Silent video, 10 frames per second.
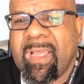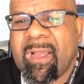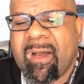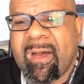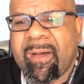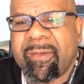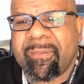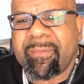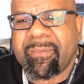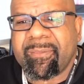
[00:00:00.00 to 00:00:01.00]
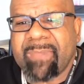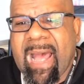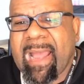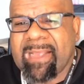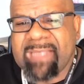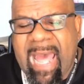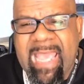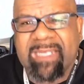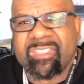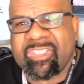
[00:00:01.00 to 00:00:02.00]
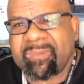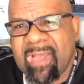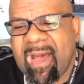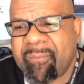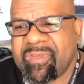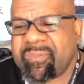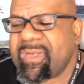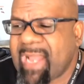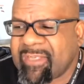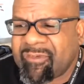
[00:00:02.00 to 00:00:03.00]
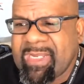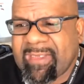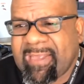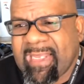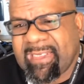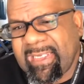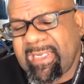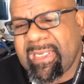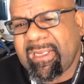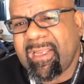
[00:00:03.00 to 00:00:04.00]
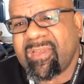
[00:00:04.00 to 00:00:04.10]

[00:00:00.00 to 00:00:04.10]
I had a Jeep Compass, but I traded that in,